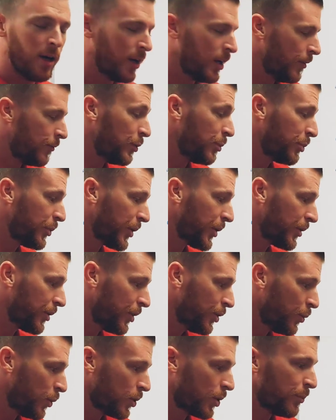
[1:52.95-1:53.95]
If you plug it
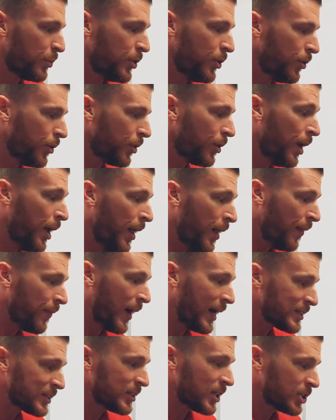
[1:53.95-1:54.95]
into a computer,
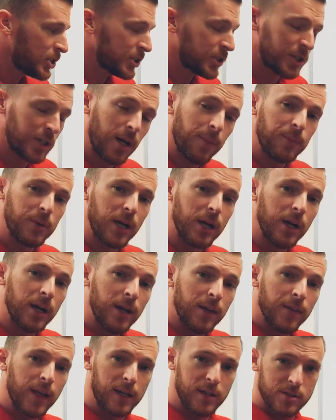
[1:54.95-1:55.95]
that's not just an update.
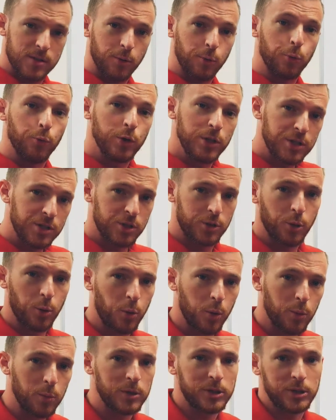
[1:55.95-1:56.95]
That is a
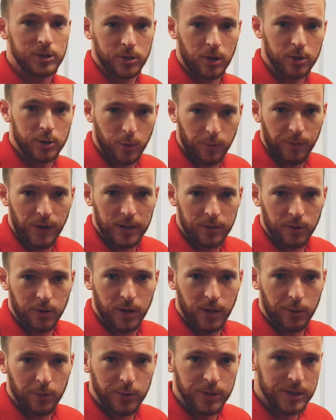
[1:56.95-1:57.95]
restore, which is also a factory
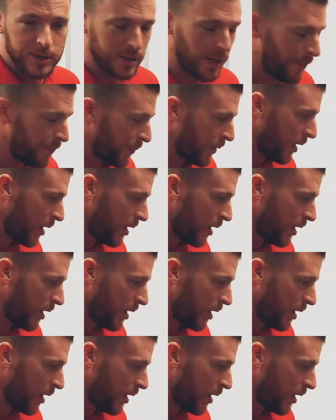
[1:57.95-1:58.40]
data reset.